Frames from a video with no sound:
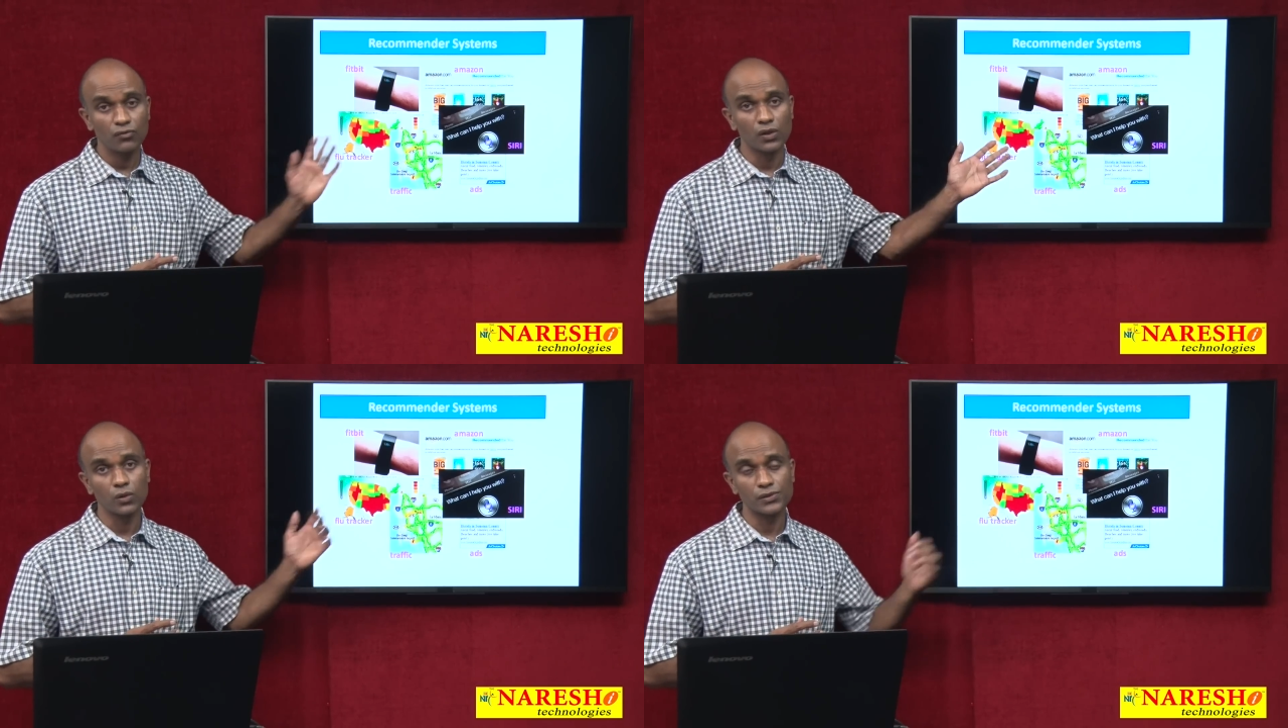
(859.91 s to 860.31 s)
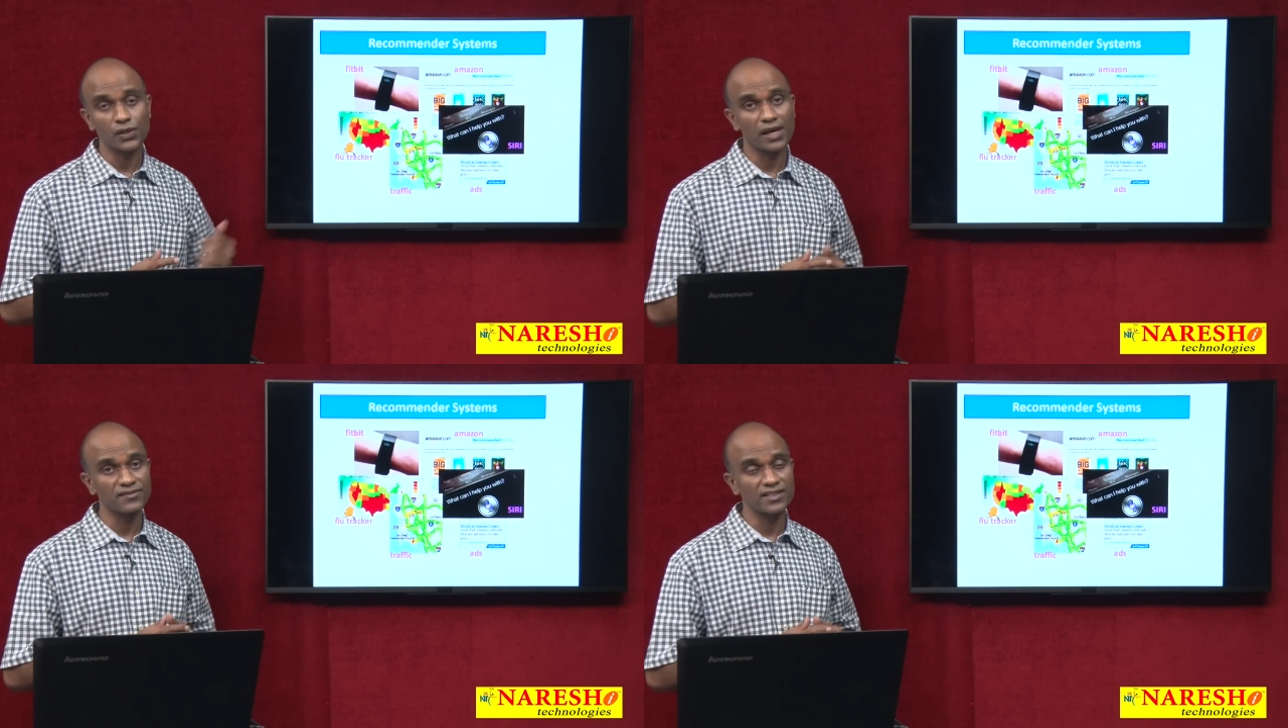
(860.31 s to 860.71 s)
We
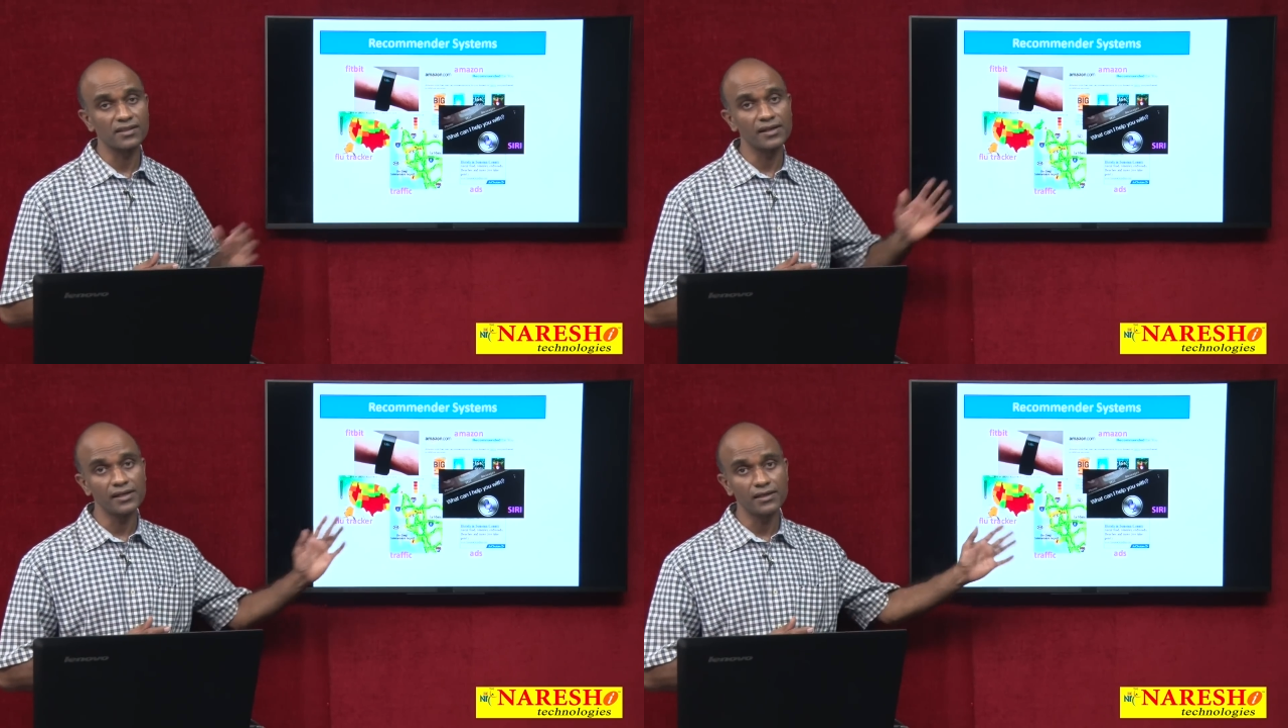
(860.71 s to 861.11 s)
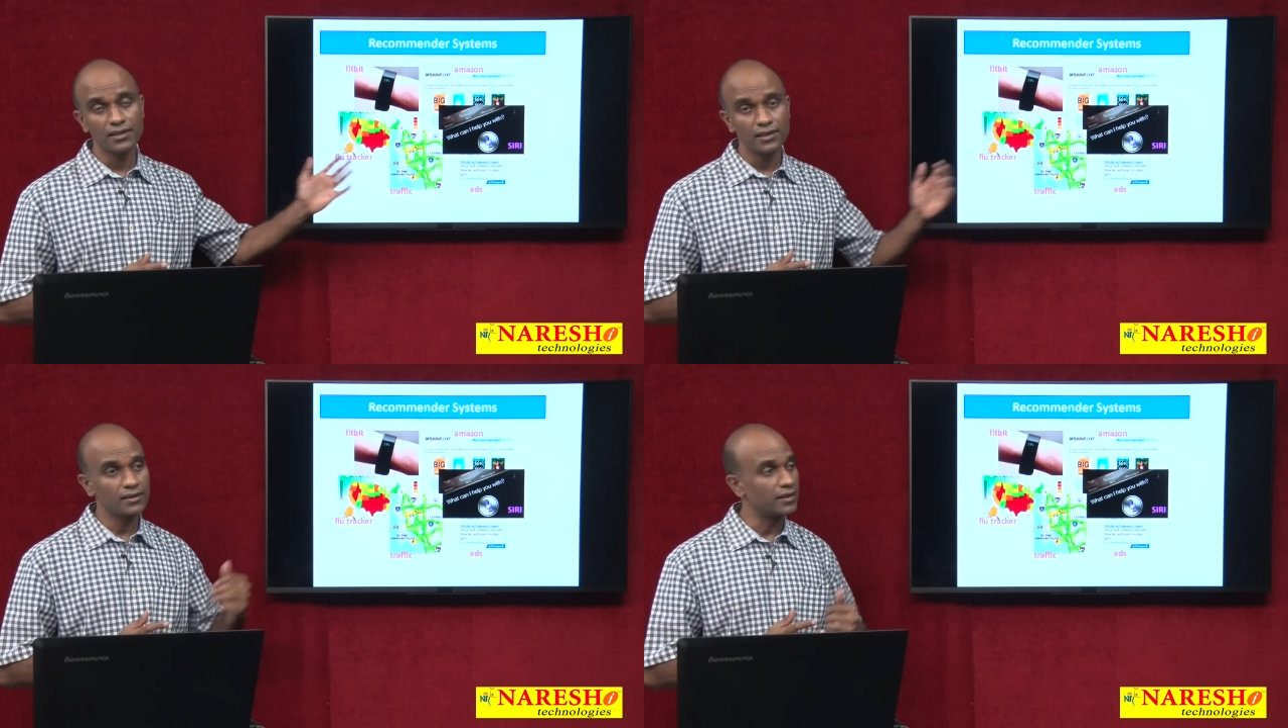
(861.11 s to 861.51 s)
also have Siri,
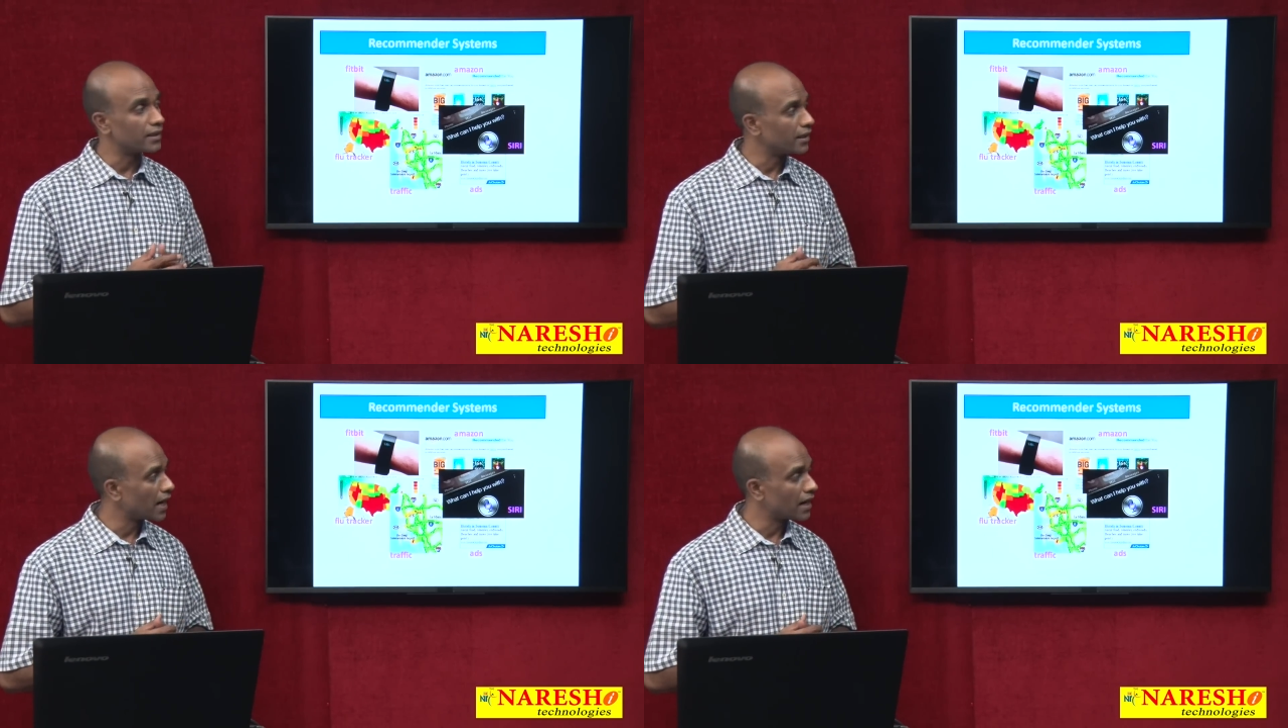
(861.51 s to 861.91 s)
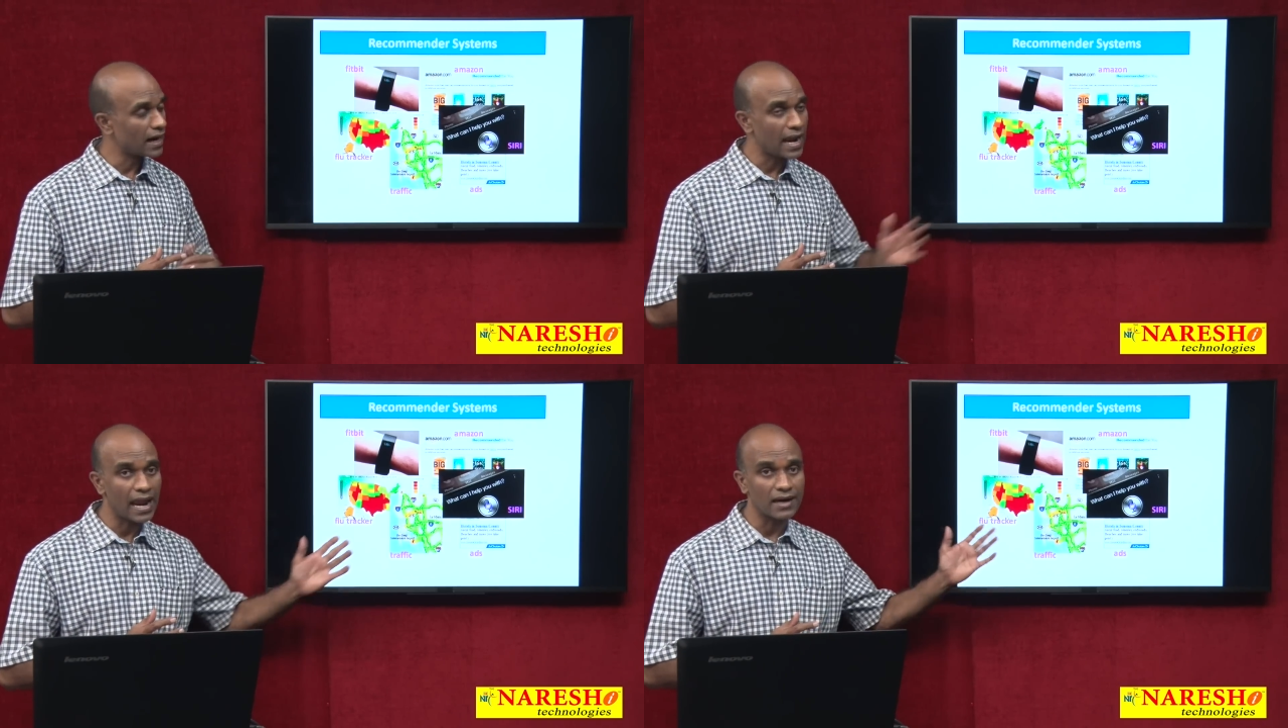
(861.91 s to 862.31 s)
the
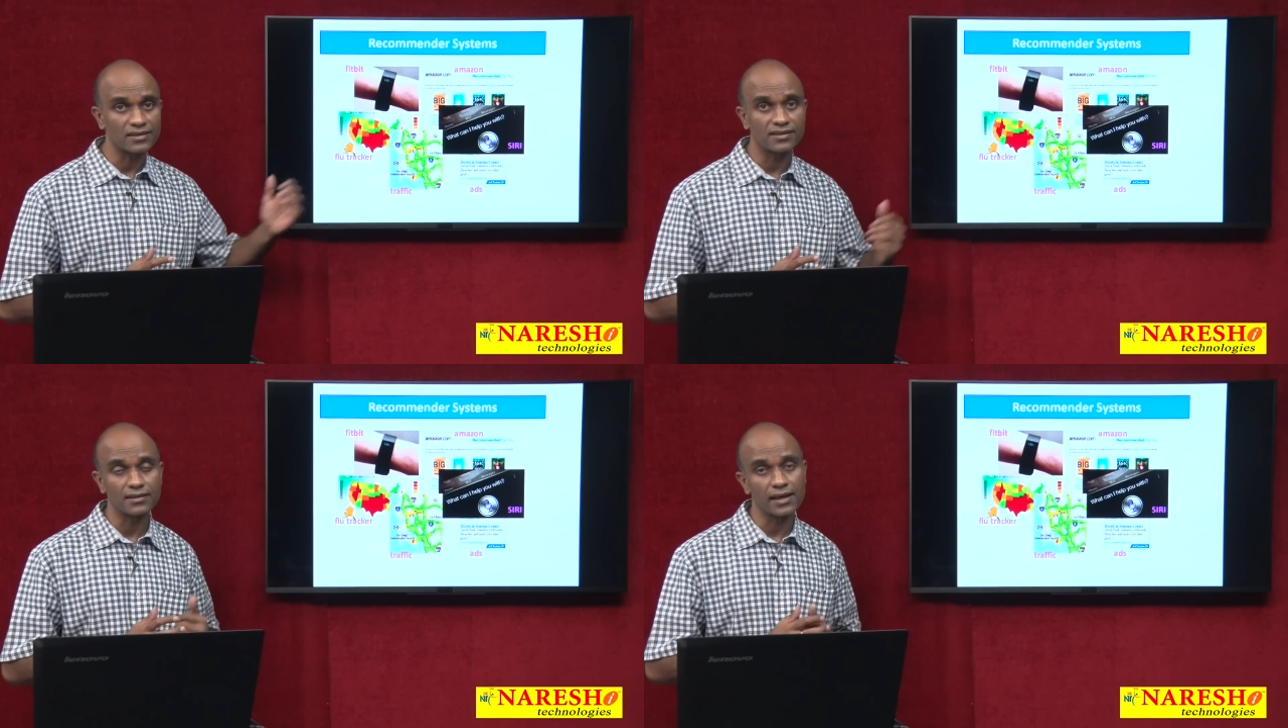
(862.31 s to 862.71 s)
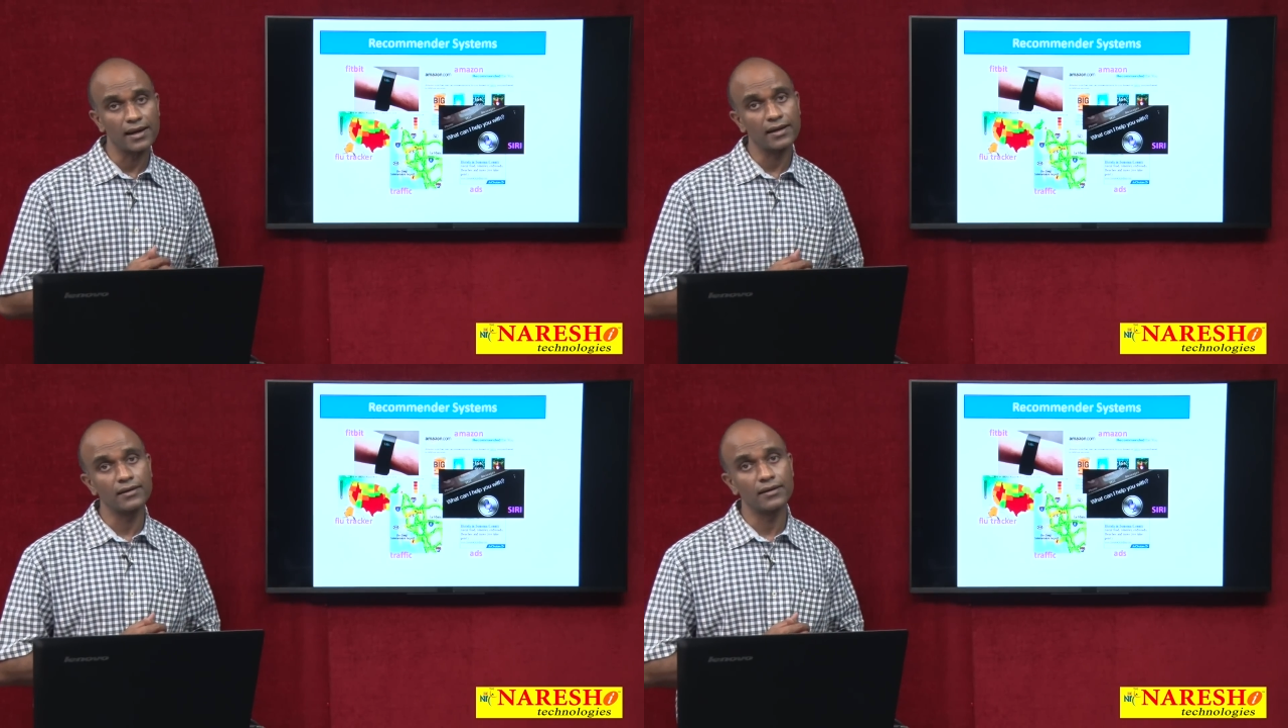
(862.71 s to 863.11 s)
uh, ads
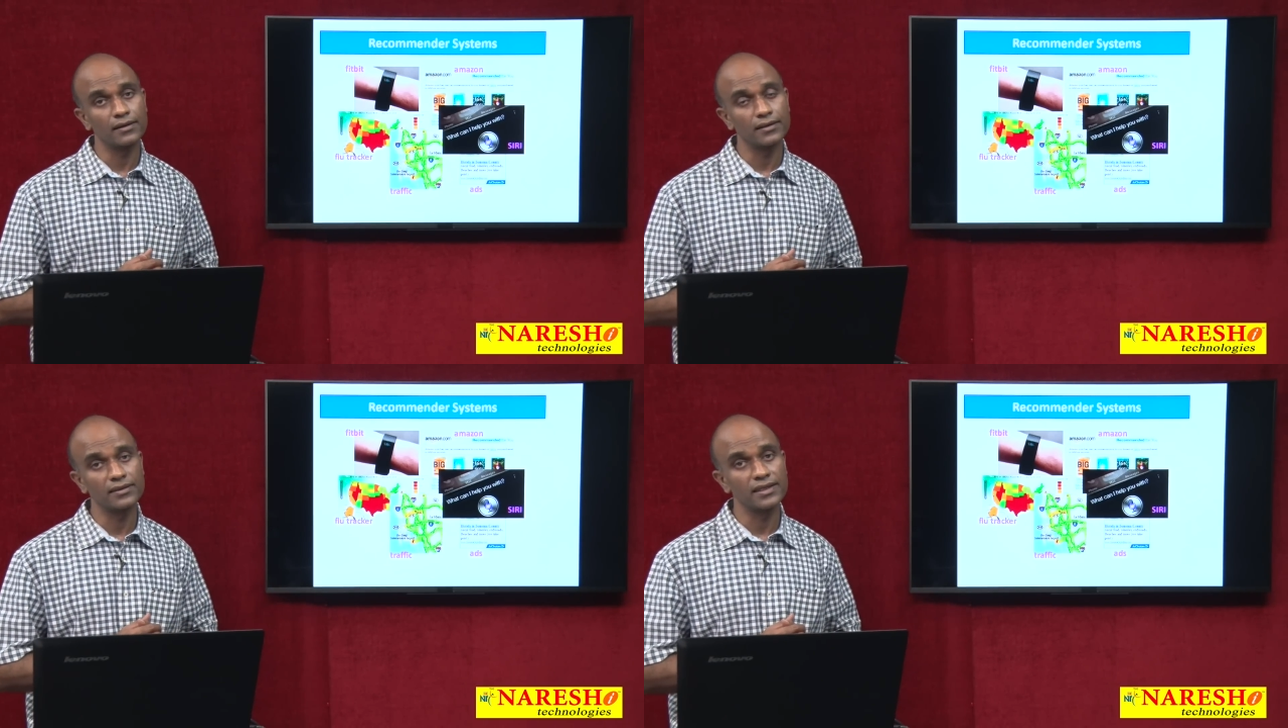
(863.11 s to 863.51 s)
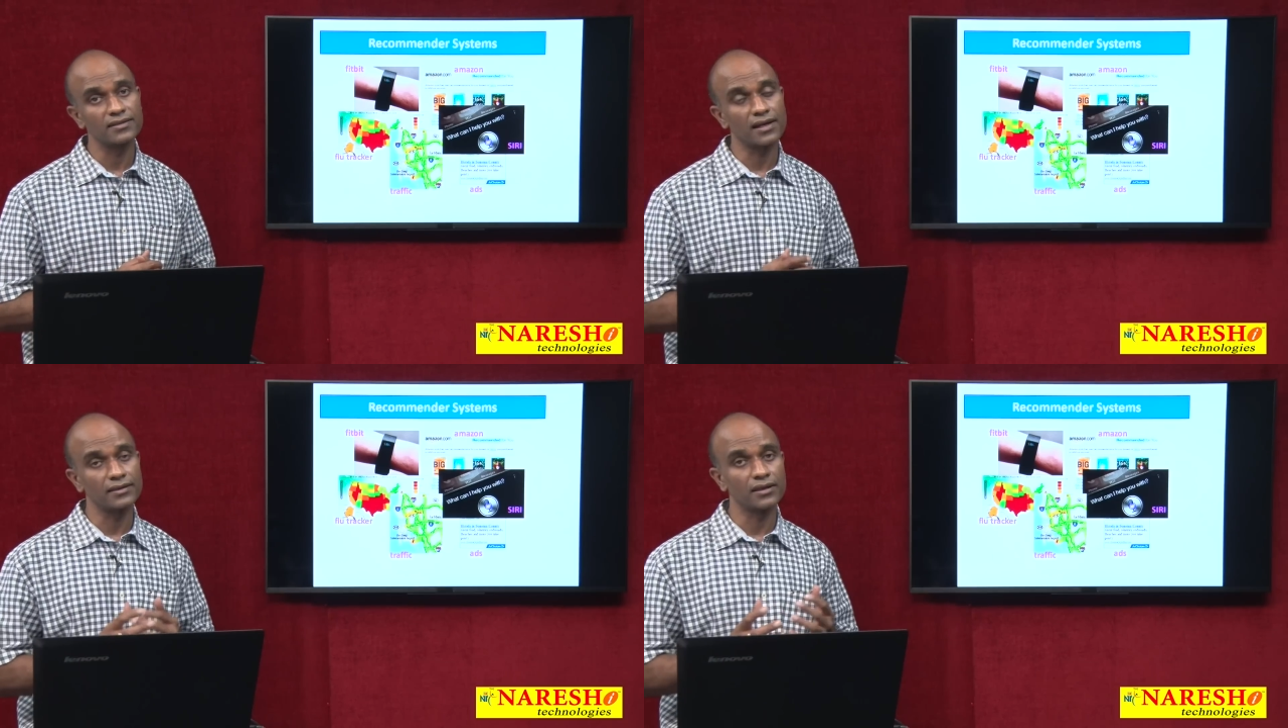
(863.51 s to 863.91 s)
and uh,
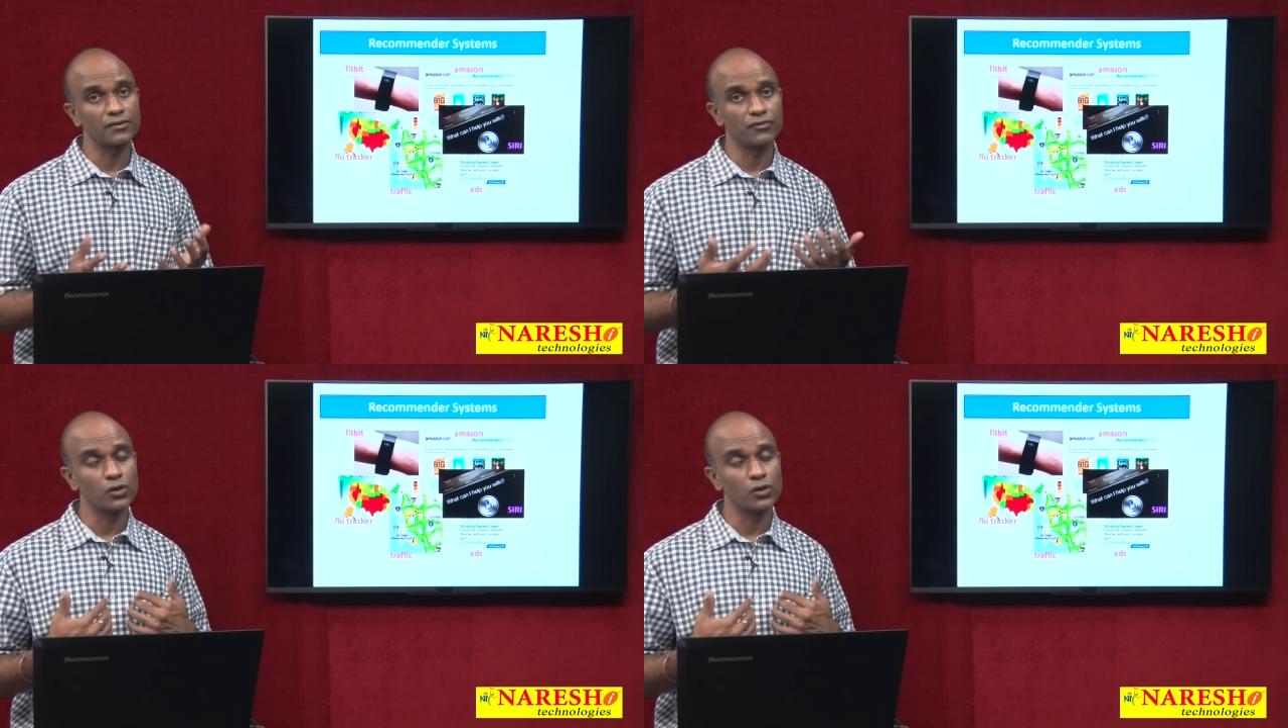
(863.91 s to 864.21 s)
things like that.